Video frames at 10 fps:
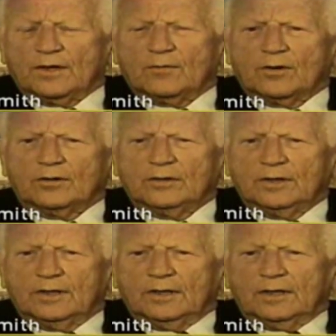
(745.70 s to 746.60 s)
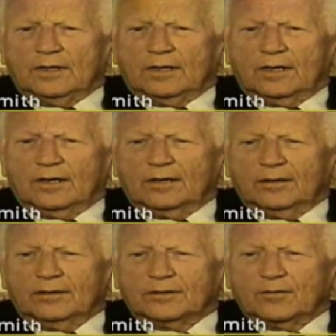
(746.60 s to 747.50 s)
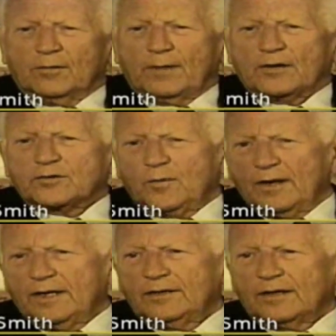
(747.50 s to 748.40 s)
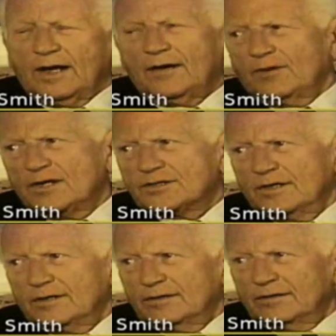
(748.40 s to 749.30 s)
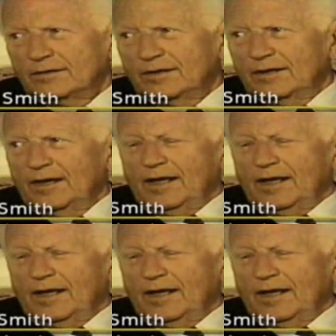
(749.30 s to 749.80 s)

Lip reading: Well, there were about 20 that I've listed,